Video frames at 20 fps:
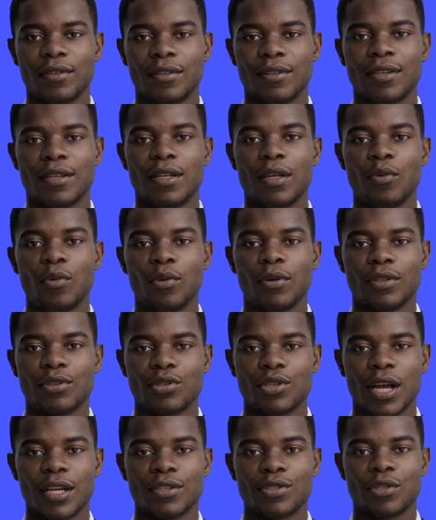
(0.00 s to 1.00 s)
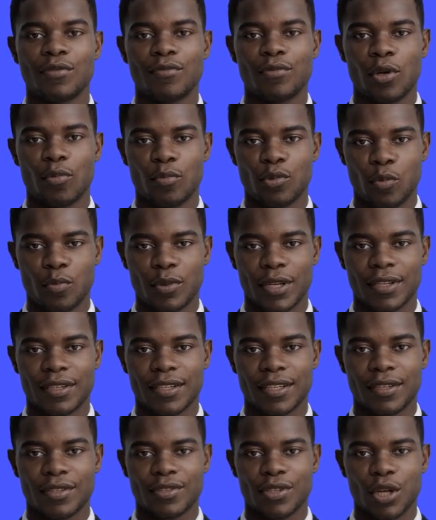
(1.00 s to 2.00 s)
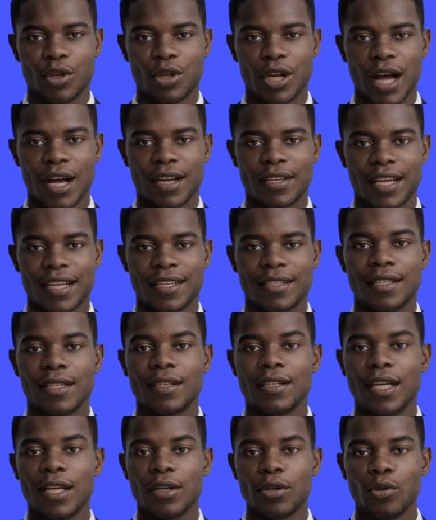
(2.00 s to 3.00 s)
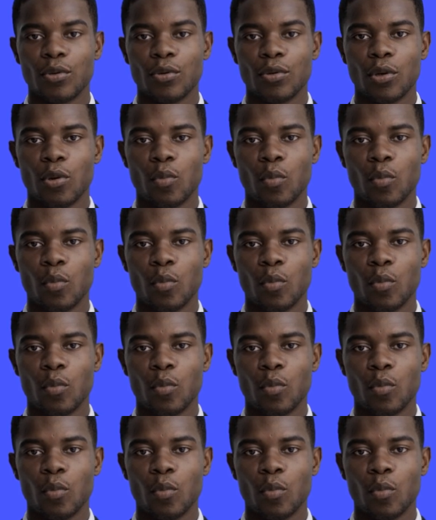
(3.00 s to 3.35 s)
the SQL injection vulnerabilities are highlighted in yellow,